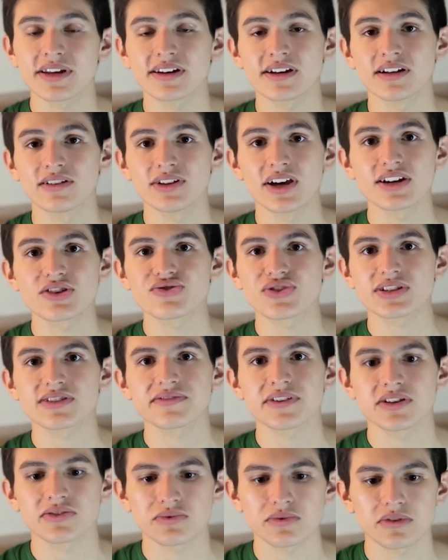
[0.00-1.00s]
lot of Jets
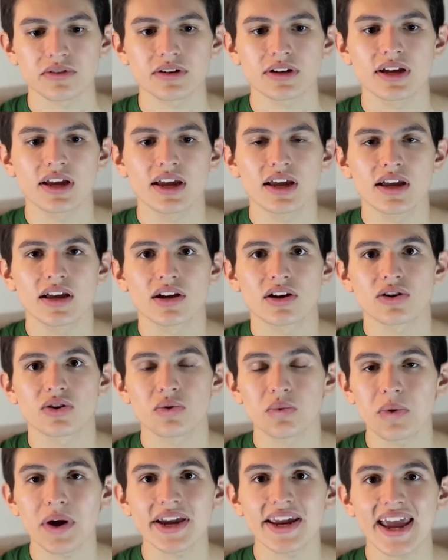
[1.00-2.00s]
fans were
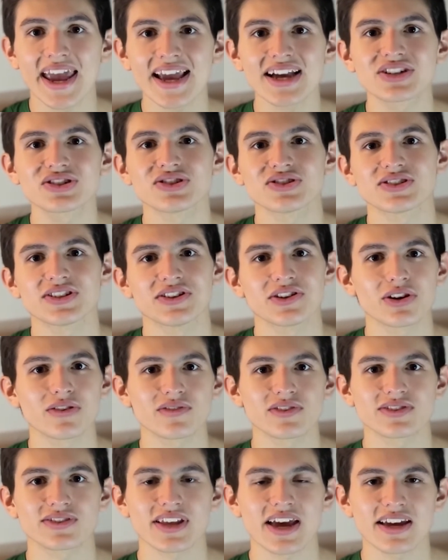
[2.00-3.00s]
quite anxious and
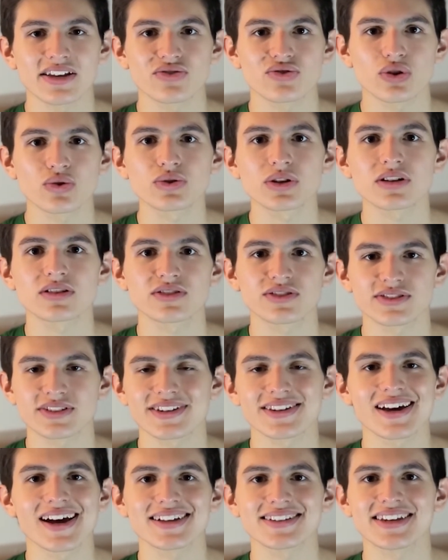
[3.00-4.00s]
nervous that Joe Douglas
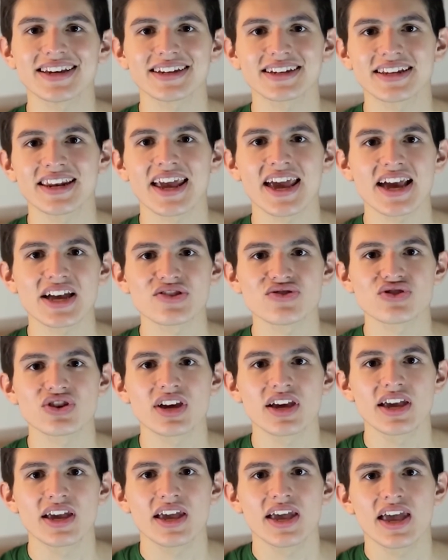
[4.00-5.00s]
did not take an edge
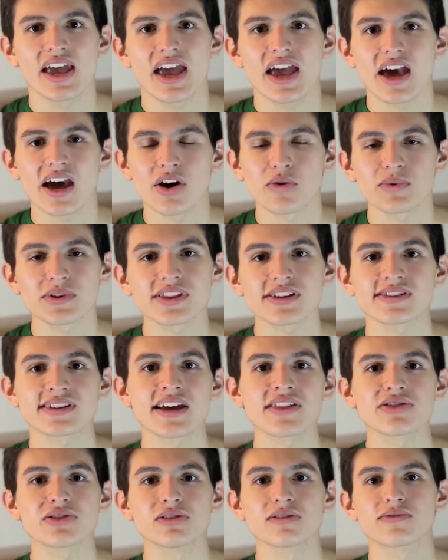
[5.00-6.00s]
with the
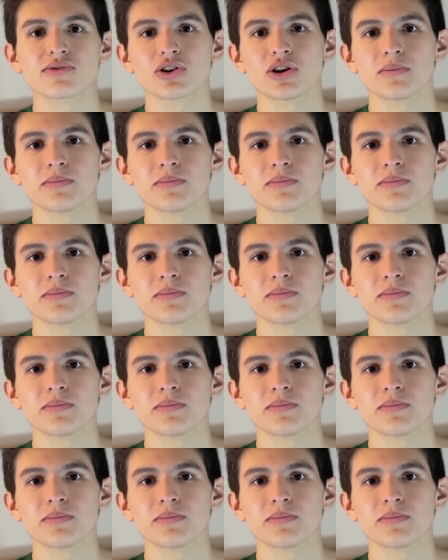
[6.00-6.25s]
10th overall